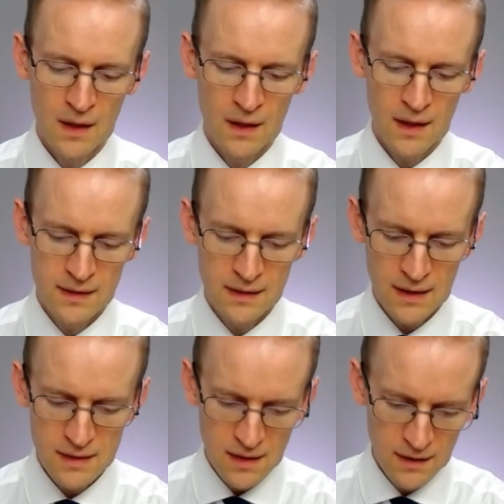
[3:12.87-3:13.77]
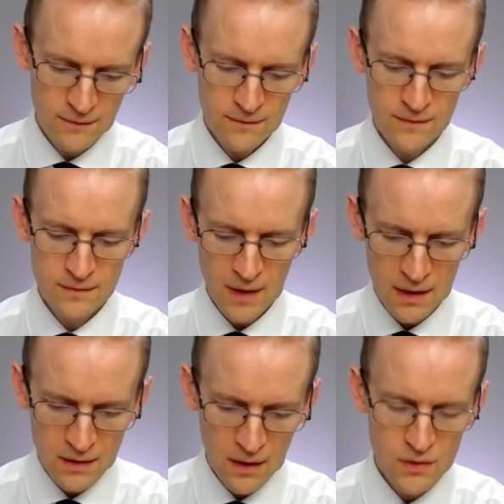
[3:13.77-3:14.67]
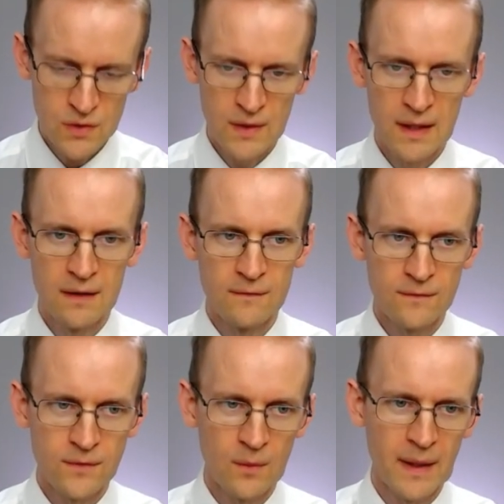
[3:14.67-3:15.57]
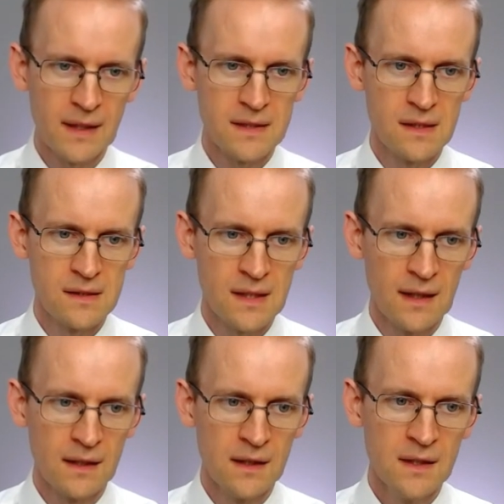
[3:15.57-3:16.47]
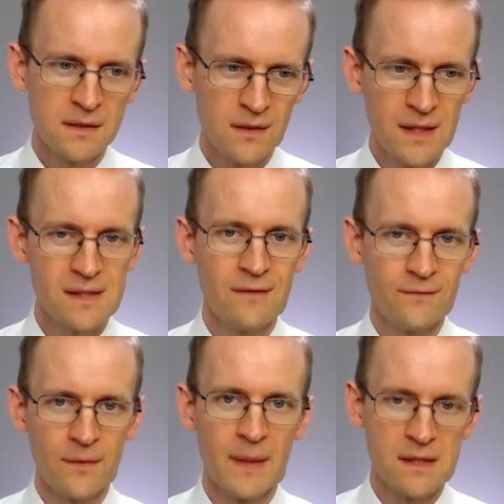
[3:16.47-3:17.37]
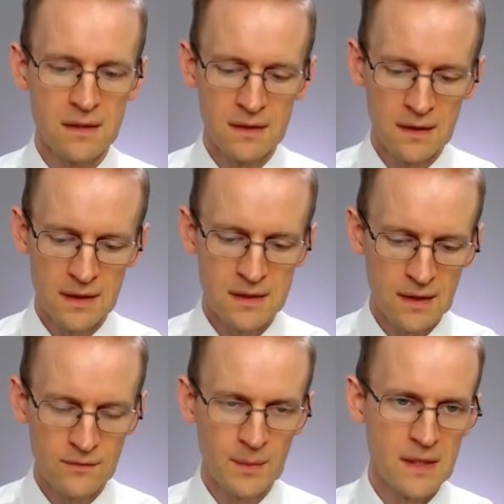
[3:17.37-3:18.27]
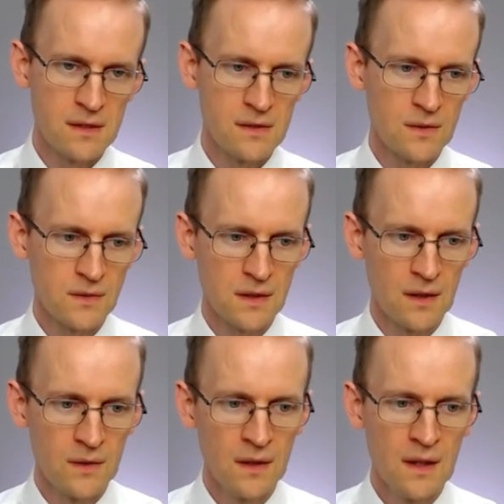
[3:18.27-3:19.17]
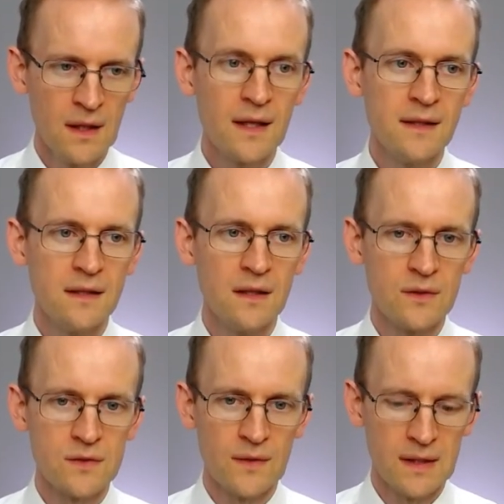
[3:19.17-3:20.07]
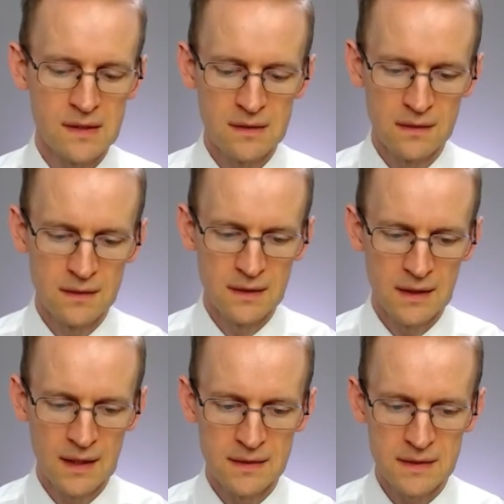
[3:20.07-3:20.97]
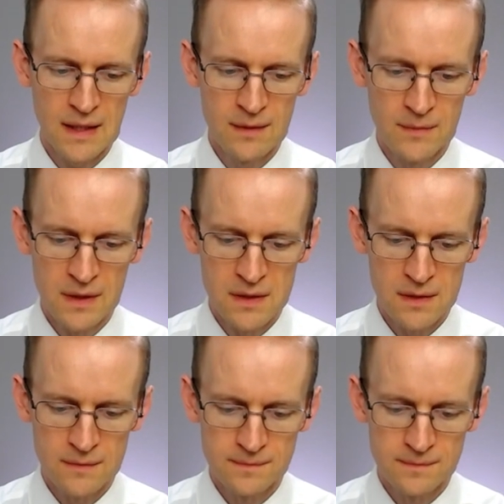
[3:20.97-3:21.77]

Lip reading: And then there's the notary formalities here. So this information is the information that's got to go in the notarized statement.